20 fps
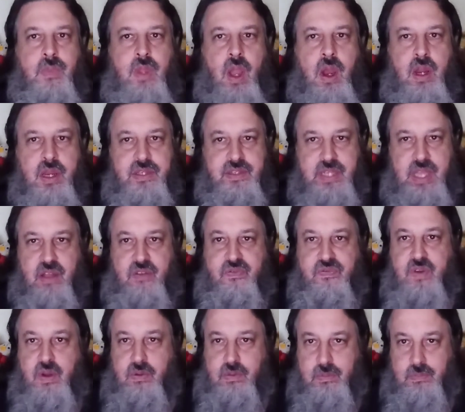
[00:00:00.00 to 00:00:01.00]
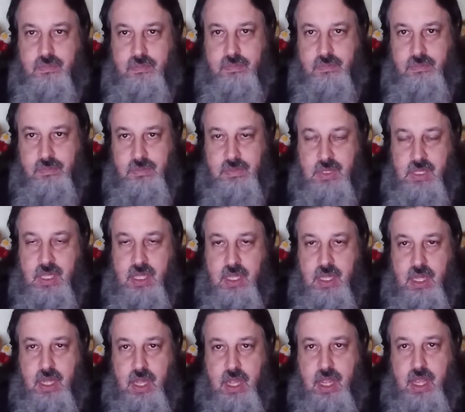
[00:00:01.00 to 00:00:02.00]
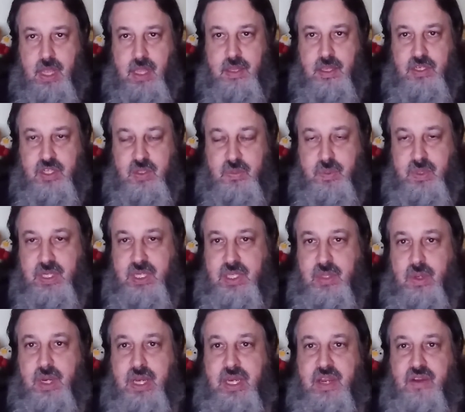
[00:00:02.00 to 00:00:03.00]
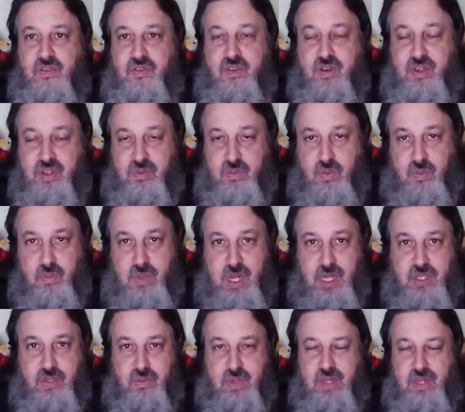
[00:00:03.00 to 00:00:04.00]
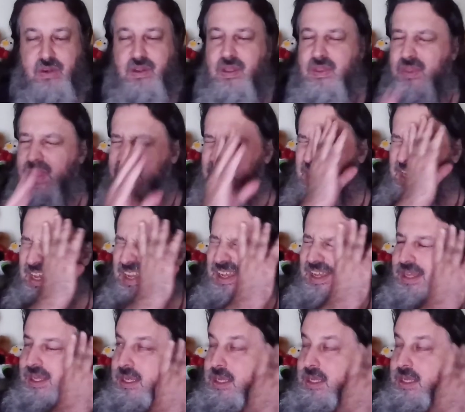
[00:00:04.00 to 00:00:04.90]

on a cell phone. And this is particularly what I need because my screen on the